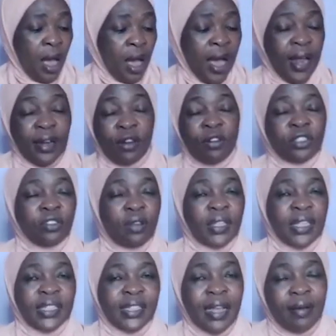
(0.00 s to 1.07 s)
And also
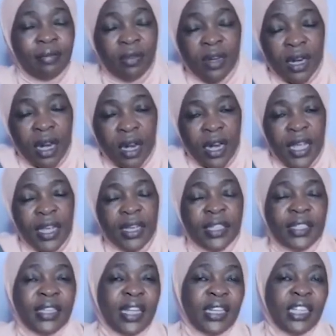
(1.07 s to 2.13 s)
the same link
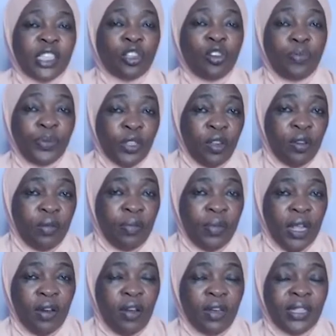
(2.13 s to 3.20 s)
is in the description
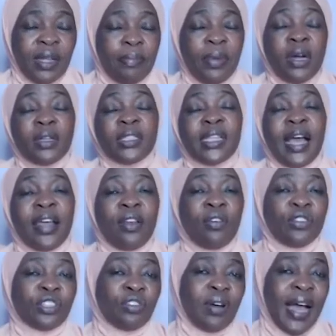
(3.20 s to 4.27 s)
below in the box, and
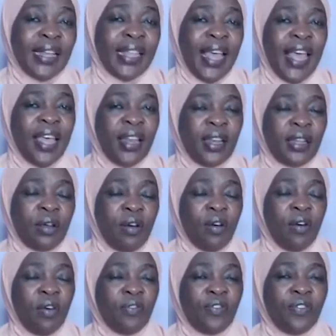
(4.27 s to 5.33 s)
also at the end
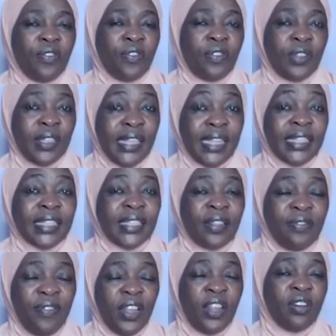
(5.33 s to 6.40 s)
of this
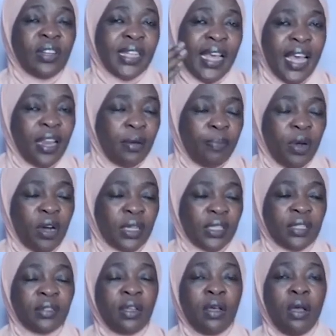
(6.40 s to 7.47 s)
video, in the end
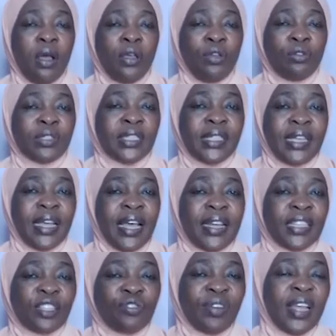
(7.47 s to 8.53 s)
box, you'll see
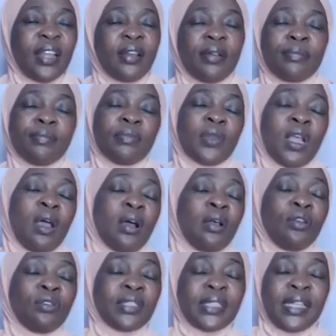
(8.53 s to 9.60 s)
end screen.
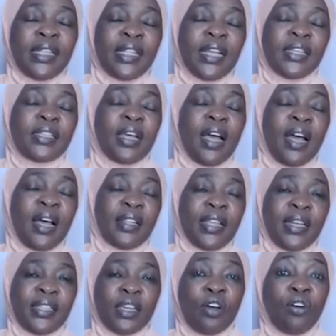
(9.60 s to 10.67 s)
You'll see that
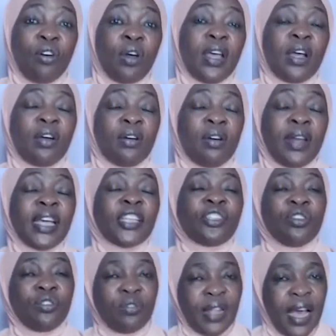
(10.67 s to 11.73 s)
there is a
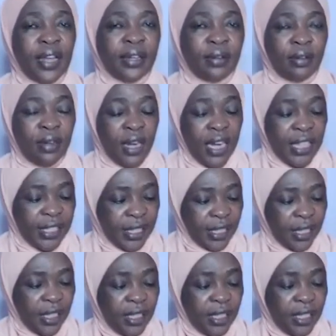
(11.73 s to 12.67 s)
connection to that list.